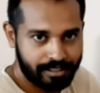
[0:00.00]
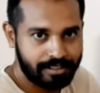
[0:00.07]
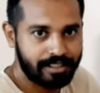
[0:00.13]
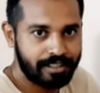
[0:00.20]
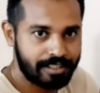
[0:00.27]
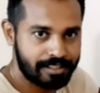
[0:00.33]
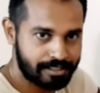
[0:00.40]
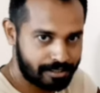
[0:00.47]
the
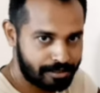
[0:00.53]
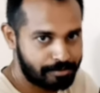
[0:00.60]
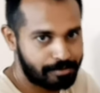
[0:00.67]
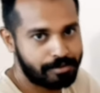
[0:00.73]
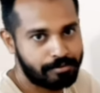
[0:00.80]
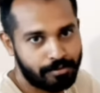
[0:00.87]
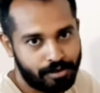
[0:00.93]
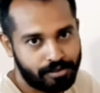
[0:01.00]

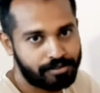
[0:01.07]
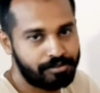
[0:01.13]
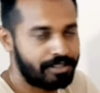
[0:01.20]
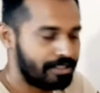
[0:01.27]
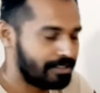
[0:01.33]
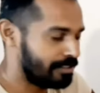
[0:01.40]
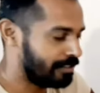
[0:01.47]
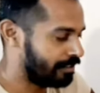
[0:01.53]
description box. You can
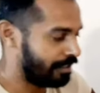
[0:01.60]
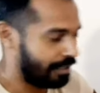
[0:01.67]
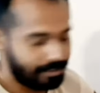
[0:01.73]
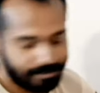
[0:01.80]
see that.